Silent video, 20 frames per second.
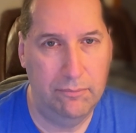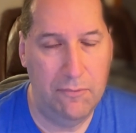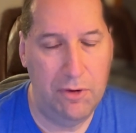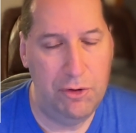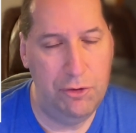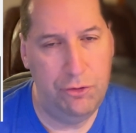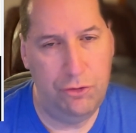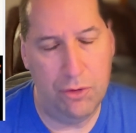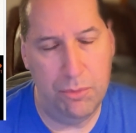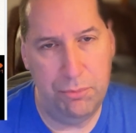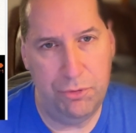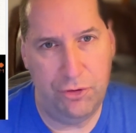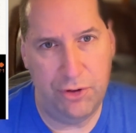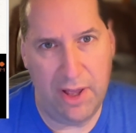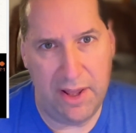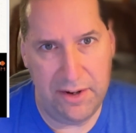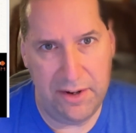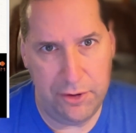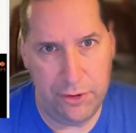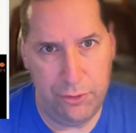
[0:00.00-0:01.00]
Some
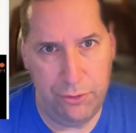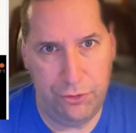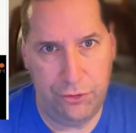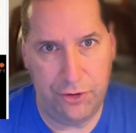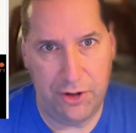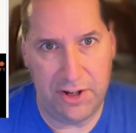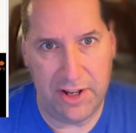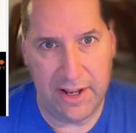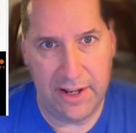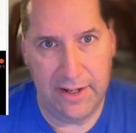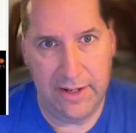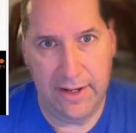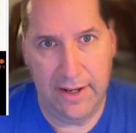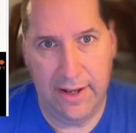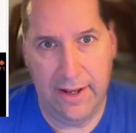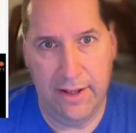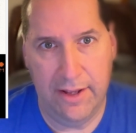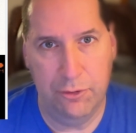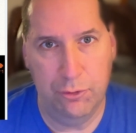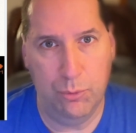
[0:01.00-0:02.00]
sad news today,
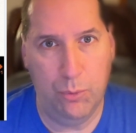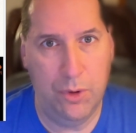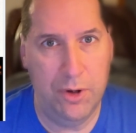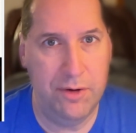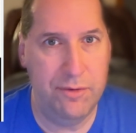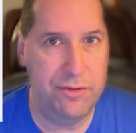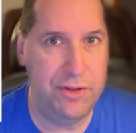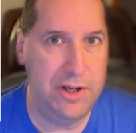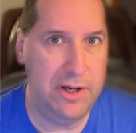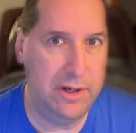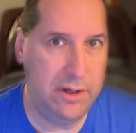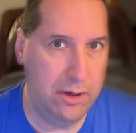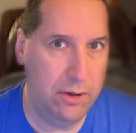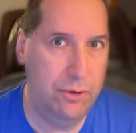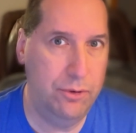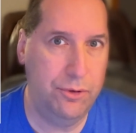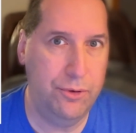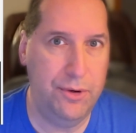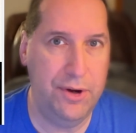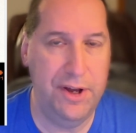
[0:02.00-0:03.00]
as one of the
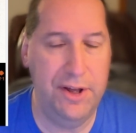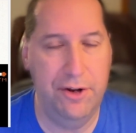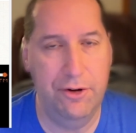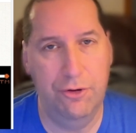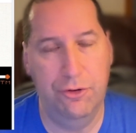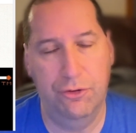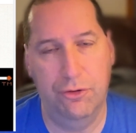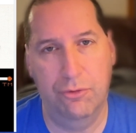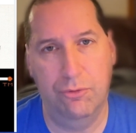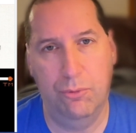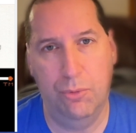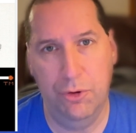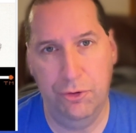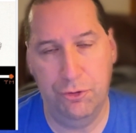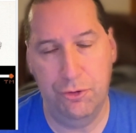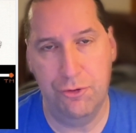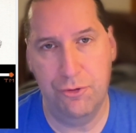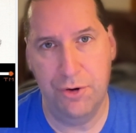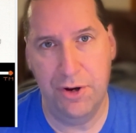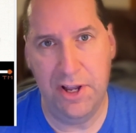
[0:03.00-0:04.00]
co-creators of
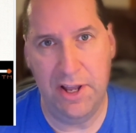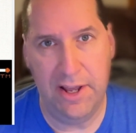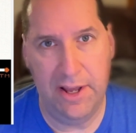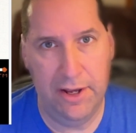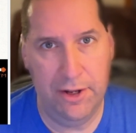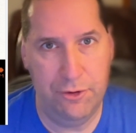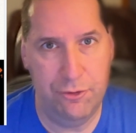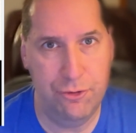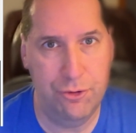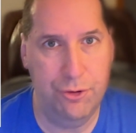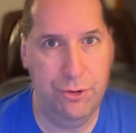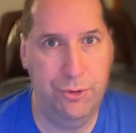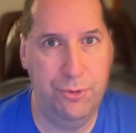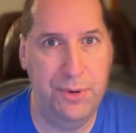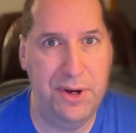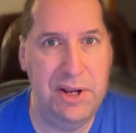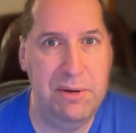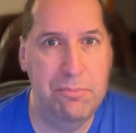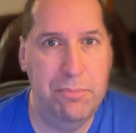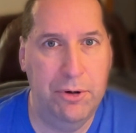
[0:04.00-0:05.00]
Wizardry, Andrew
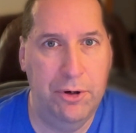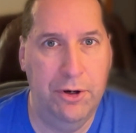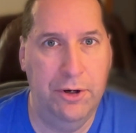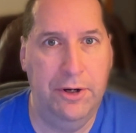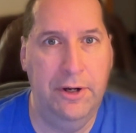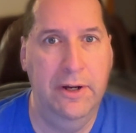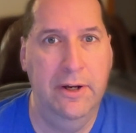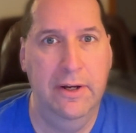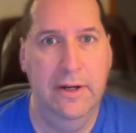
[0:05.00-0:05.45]
Greenberg,